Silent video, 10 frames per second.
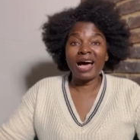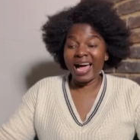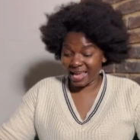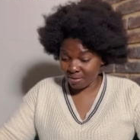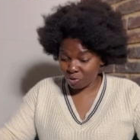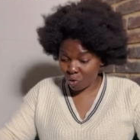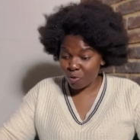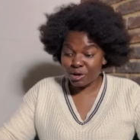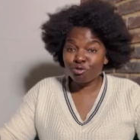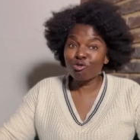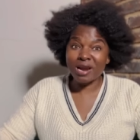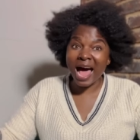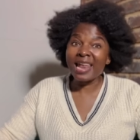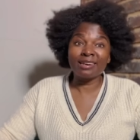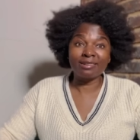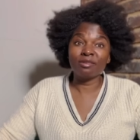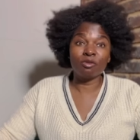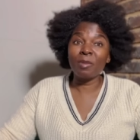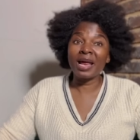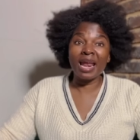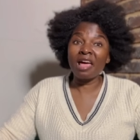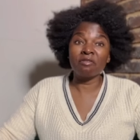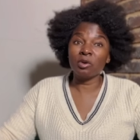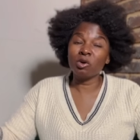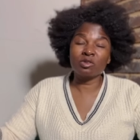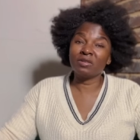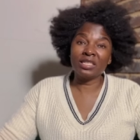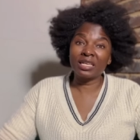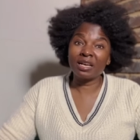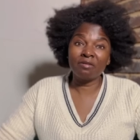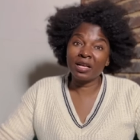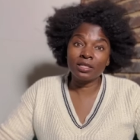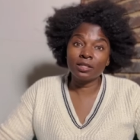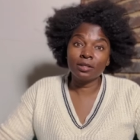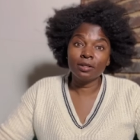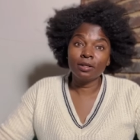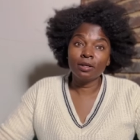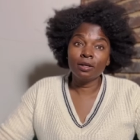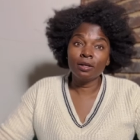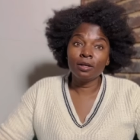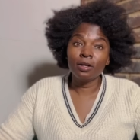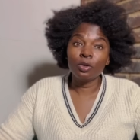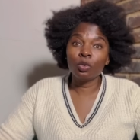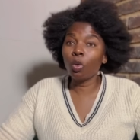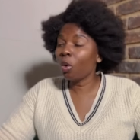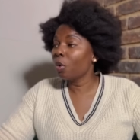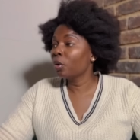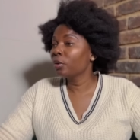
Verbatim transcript: I am going to run for my life because of these red flags. Sure.